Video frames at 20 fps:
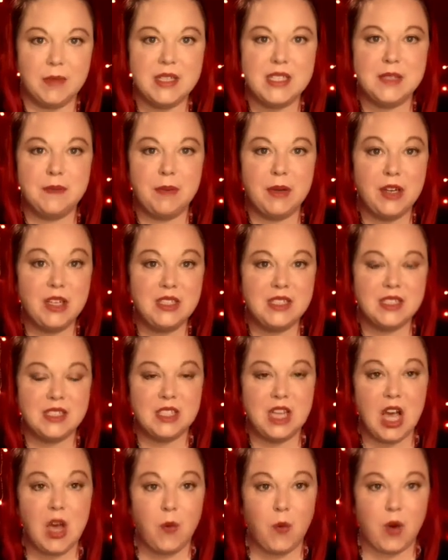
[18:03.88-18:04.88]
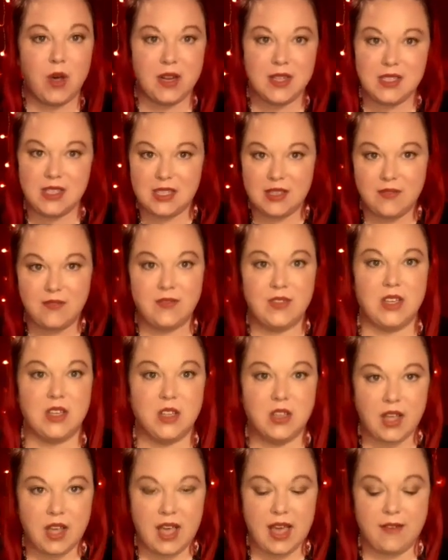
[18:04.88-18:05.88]
Spirit does not want us to
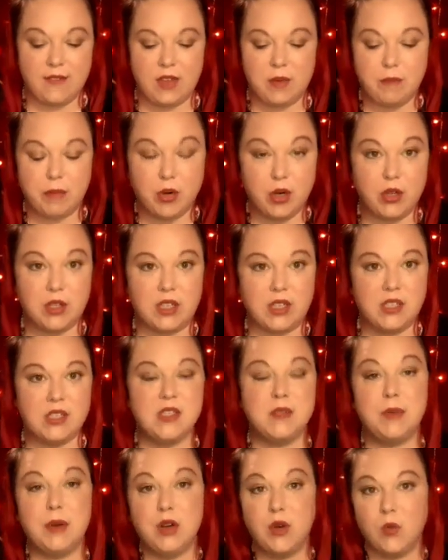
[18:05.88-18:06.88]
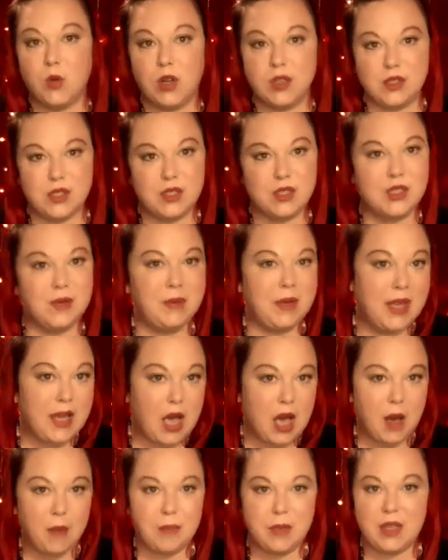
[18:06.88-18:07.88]
feel heavy burden. Spirit wants us to be
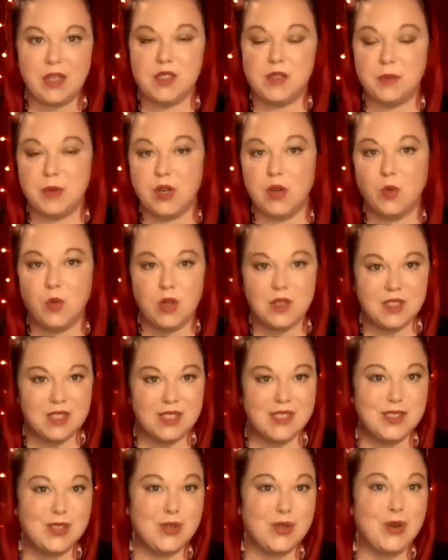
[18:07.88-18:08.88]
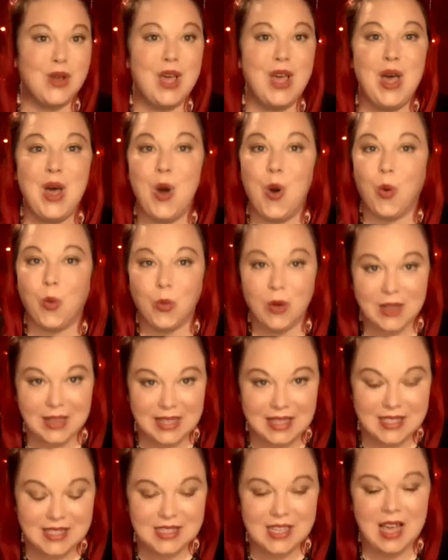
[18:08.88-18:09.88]
happy. Spirit wants us to
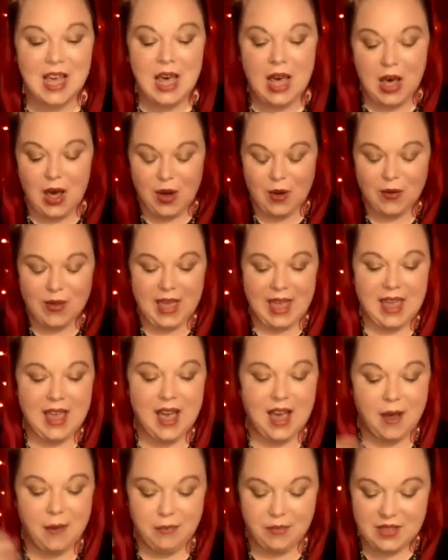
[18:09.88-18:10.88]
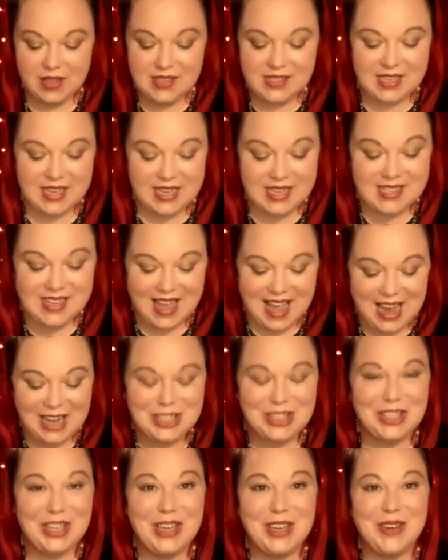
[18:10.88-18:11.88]
release. Okay, this is
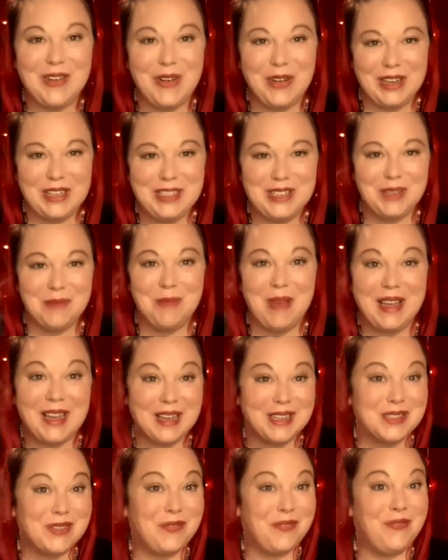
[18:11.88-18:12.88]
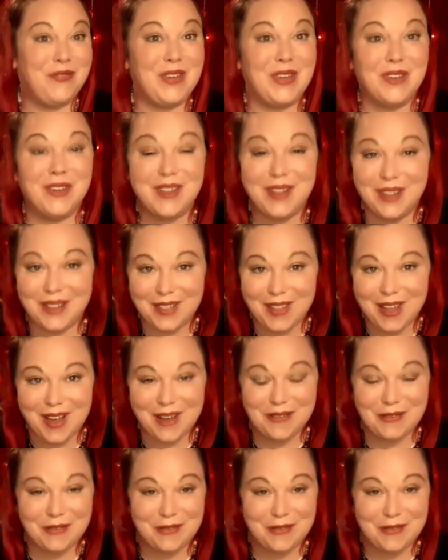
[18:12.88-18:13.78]
actually going to make us feel a lot